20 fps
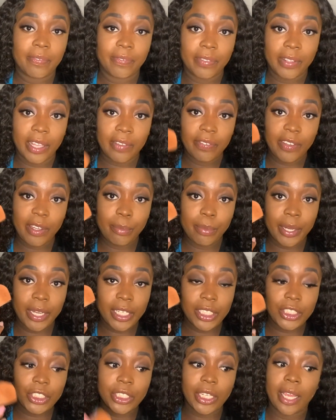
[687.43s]
fluffy
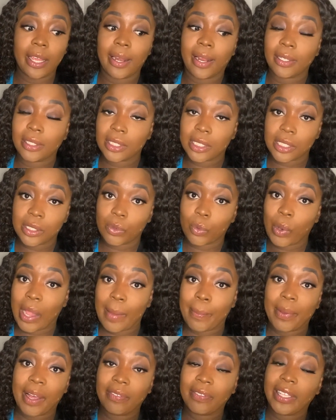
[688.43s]
brush and I just
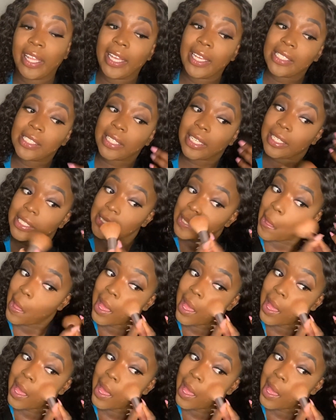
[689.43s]
wipe off the excess.